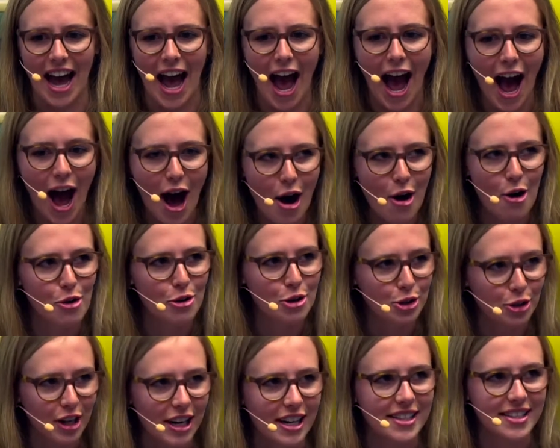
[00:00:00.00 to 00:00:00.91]
how
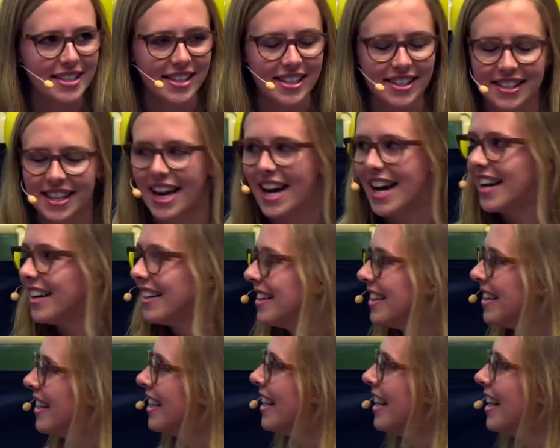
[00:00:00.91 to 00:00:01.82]
crazy is that?
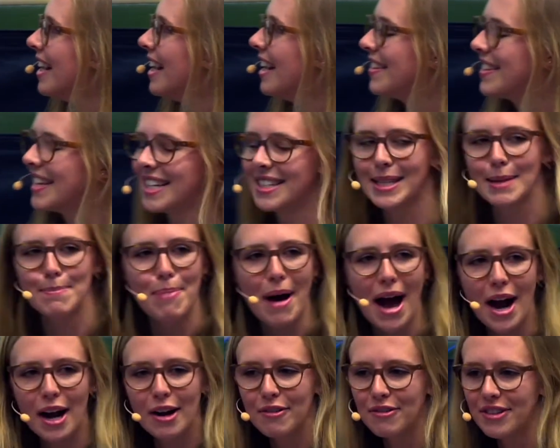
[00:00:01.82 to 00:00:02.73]
That's the
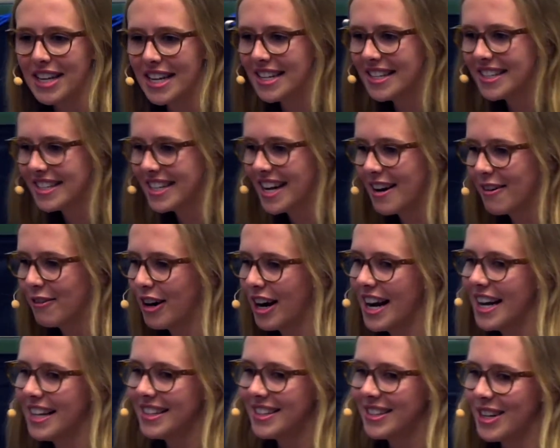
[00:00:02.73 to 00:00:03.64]
power of the internet,
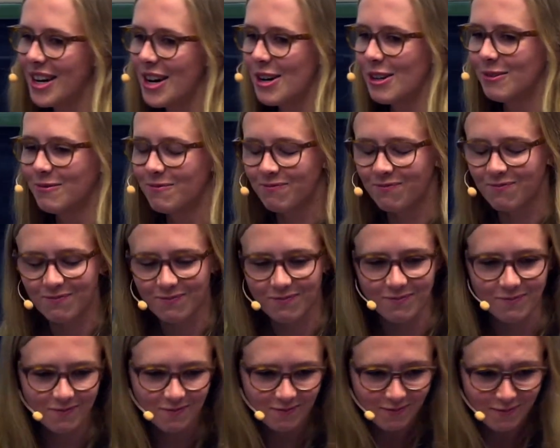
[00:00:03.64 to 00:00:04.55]
right? So
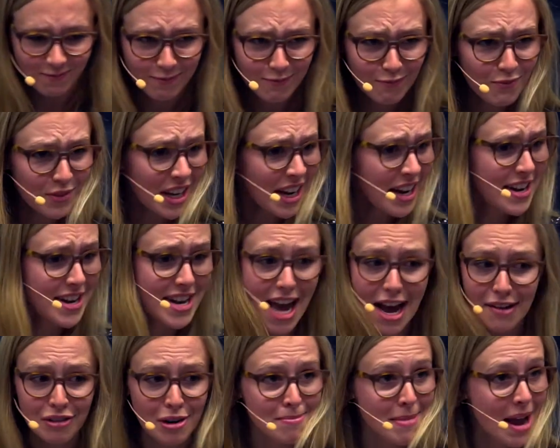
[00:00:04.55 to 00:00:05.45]

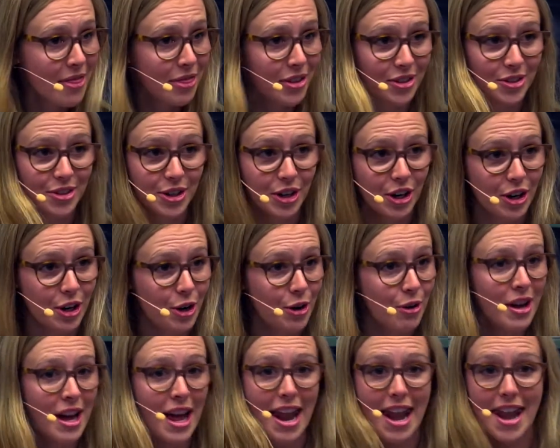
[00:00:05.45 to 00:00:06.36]
never met this
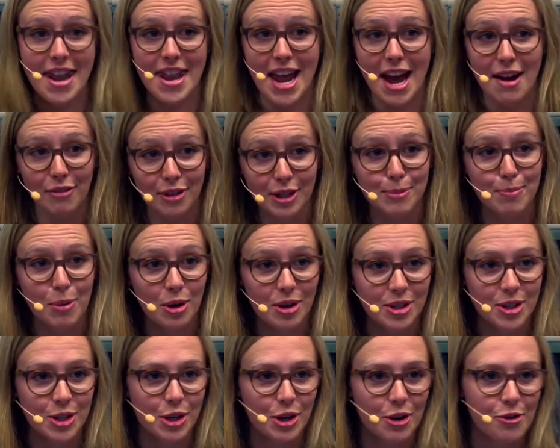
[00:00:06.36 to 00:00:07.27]
girl, never
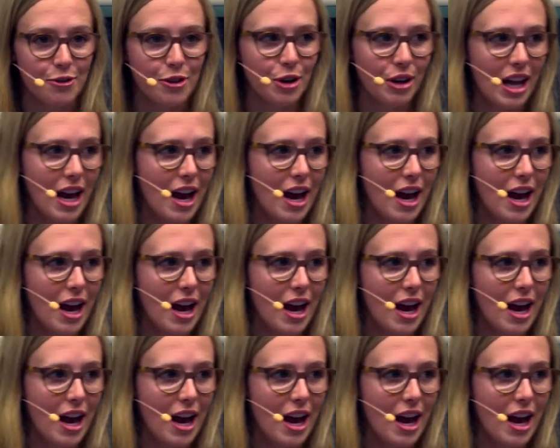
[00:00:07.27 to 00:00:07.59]
spoken to her in real